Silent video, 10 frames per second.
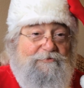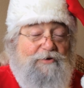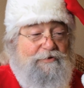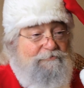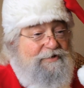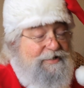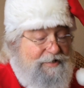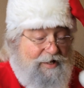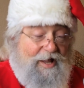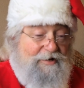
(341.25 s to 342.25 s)
when we
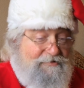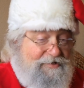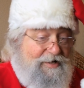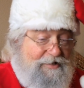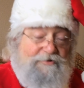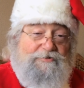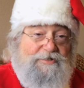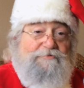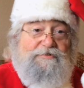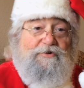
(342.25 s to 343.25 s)
really, honest to God, thought
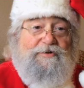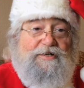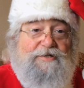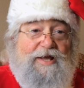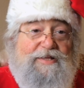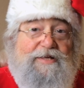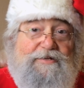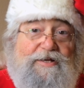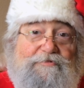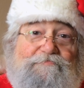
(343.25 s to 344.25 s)
she was going to die
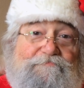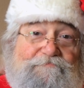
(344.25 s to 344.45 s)
that night.